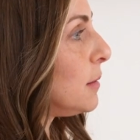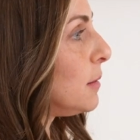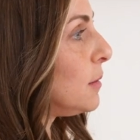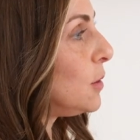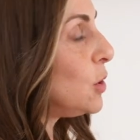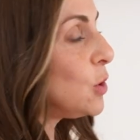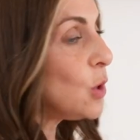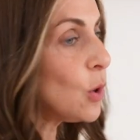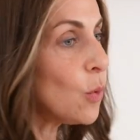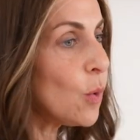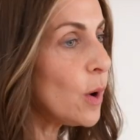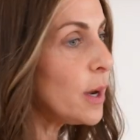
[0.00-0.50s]

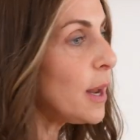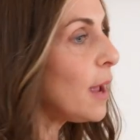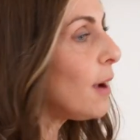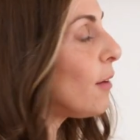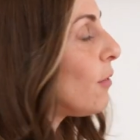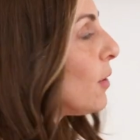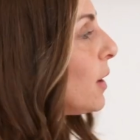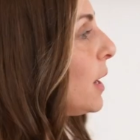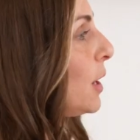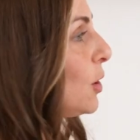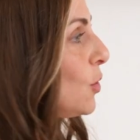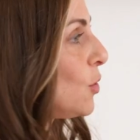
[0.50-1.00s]
You don't want to
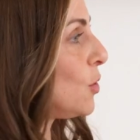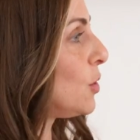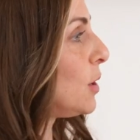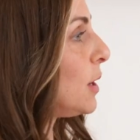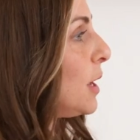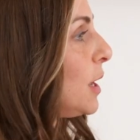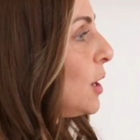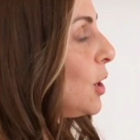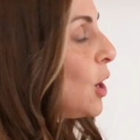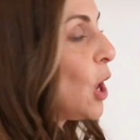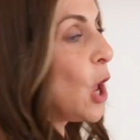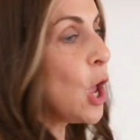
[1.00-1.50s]
ever get hurt
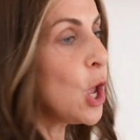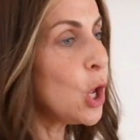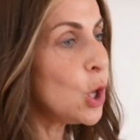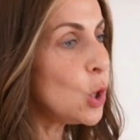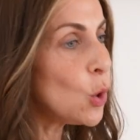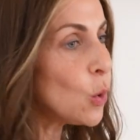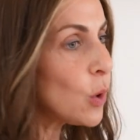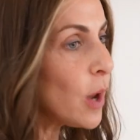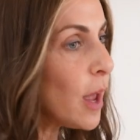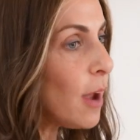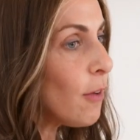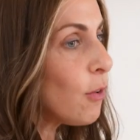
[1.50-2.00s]
again. You
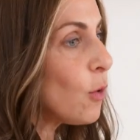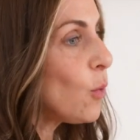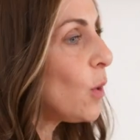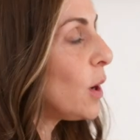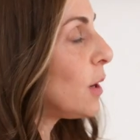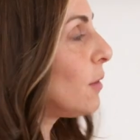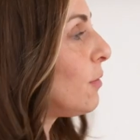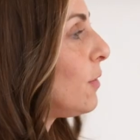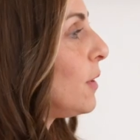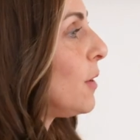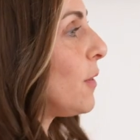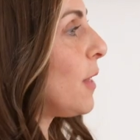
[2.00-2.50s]
don't ever want
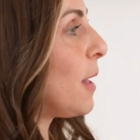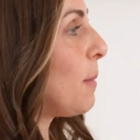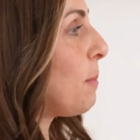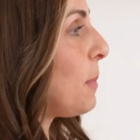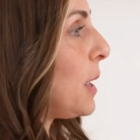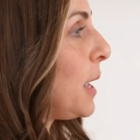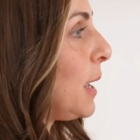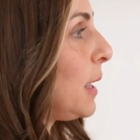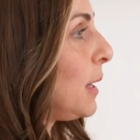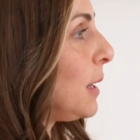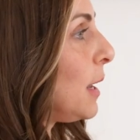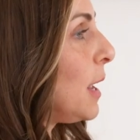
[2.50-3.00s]
to feel that
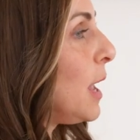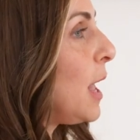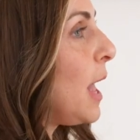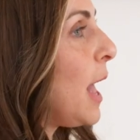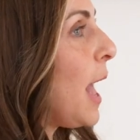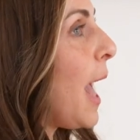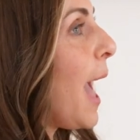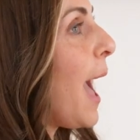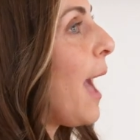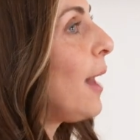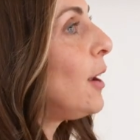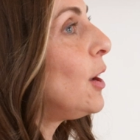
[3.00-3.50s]
pain.
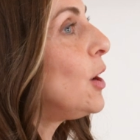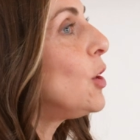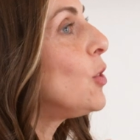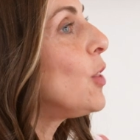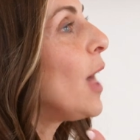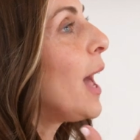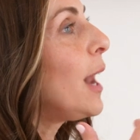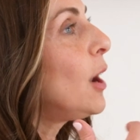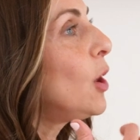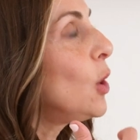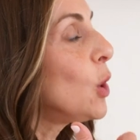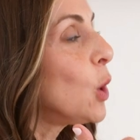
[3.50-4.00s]
And
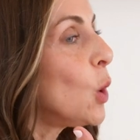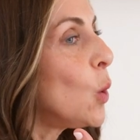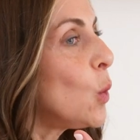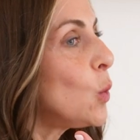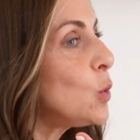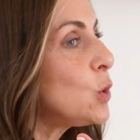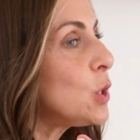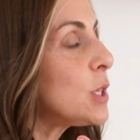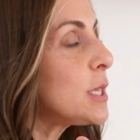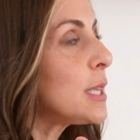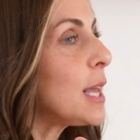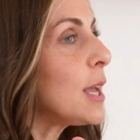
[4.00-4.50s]
that
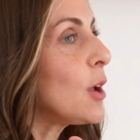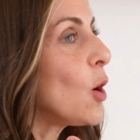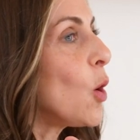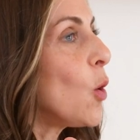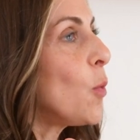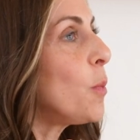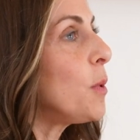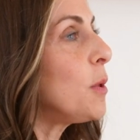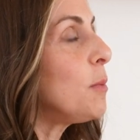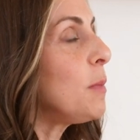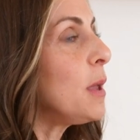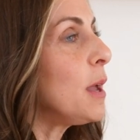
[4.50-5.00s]
alone just like
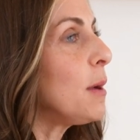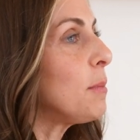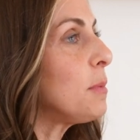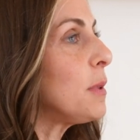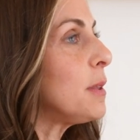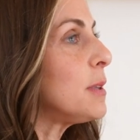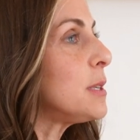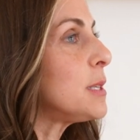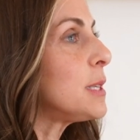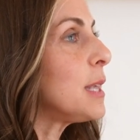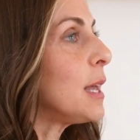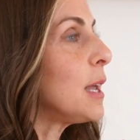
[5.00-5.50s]
opened me up to
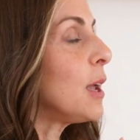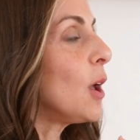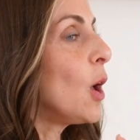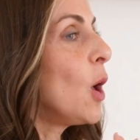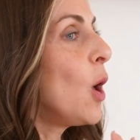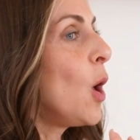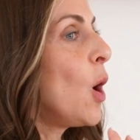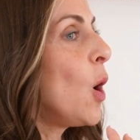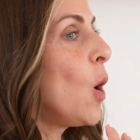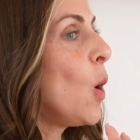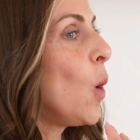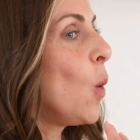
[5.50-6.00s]
this like,
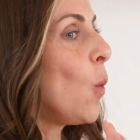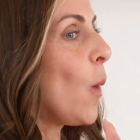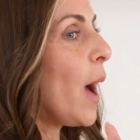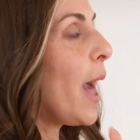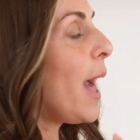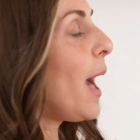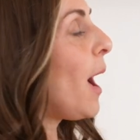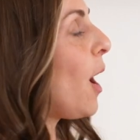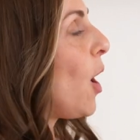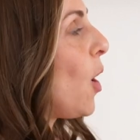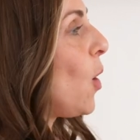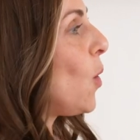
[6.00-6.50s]

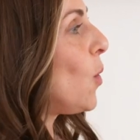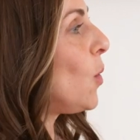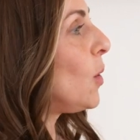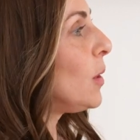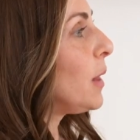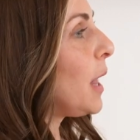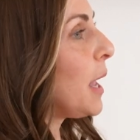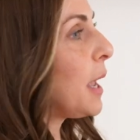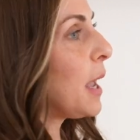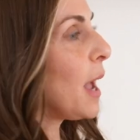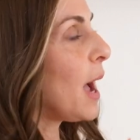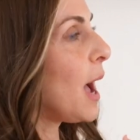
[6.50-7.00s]
wow,
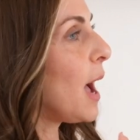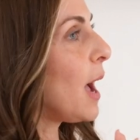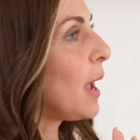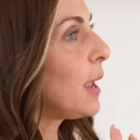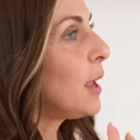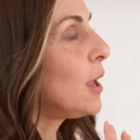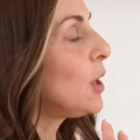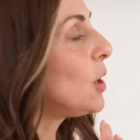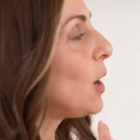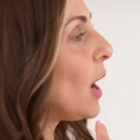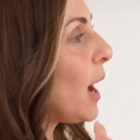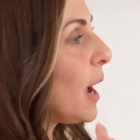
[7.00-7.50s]
like
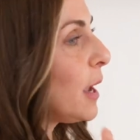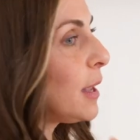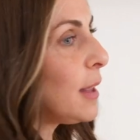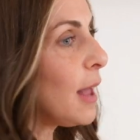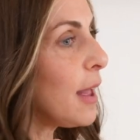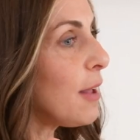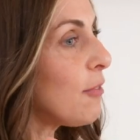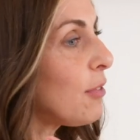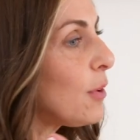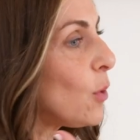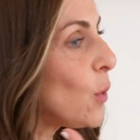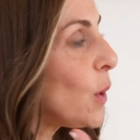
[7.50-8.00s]

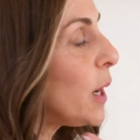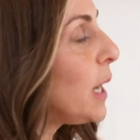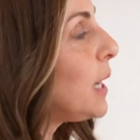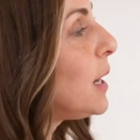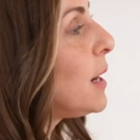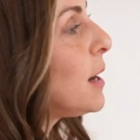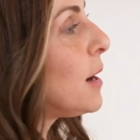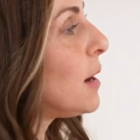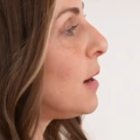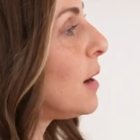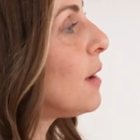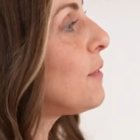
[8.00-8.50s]
it
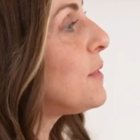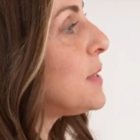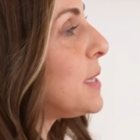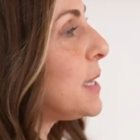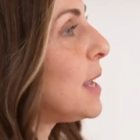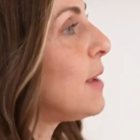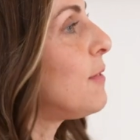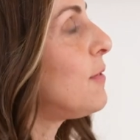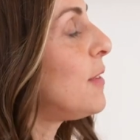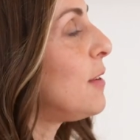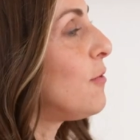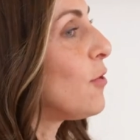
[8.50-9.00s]
created enough
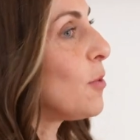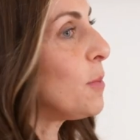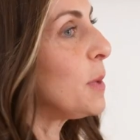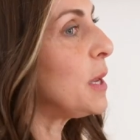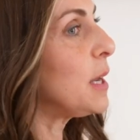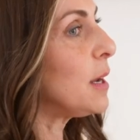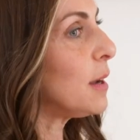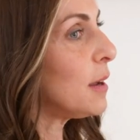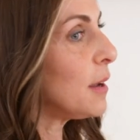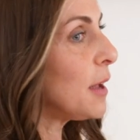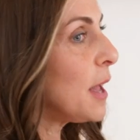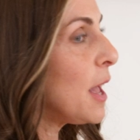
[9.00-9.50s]
safety for me
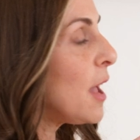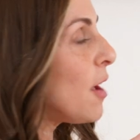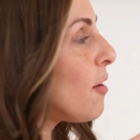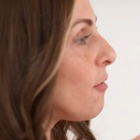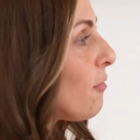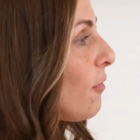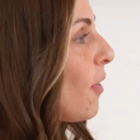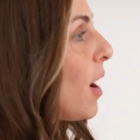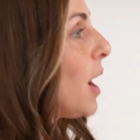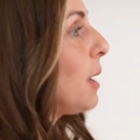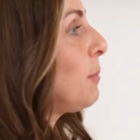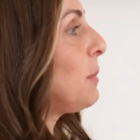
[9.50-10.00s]
to
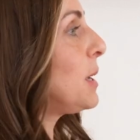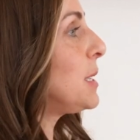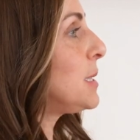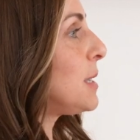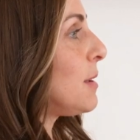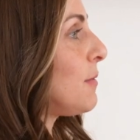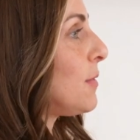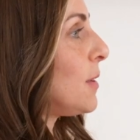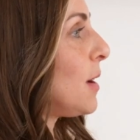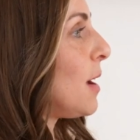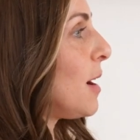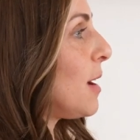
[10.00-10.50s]
find
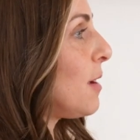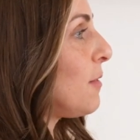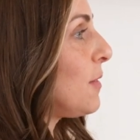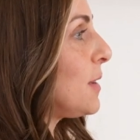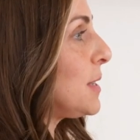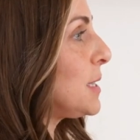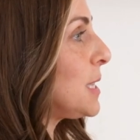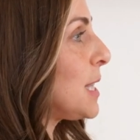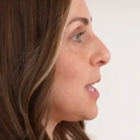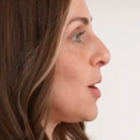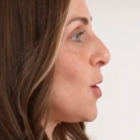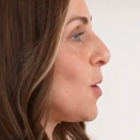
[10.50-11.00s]
myself an
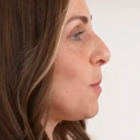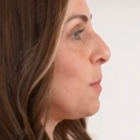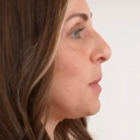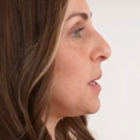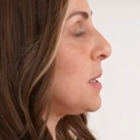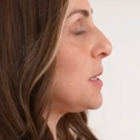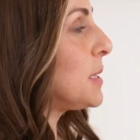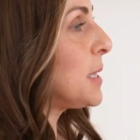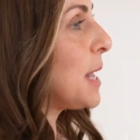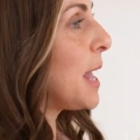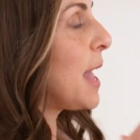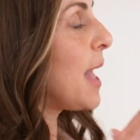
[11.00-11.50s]
IFS
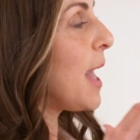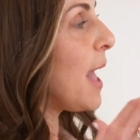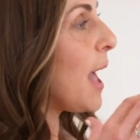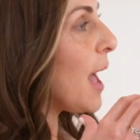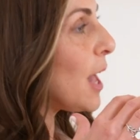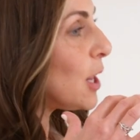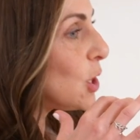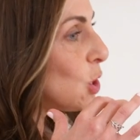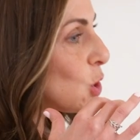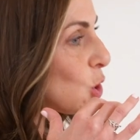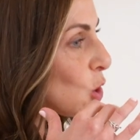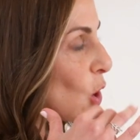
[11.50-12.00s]
therapist
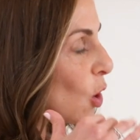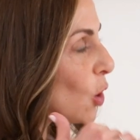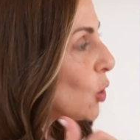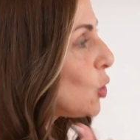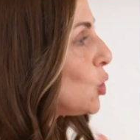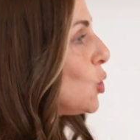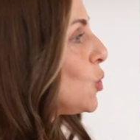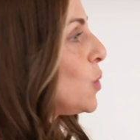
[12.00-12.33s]
and start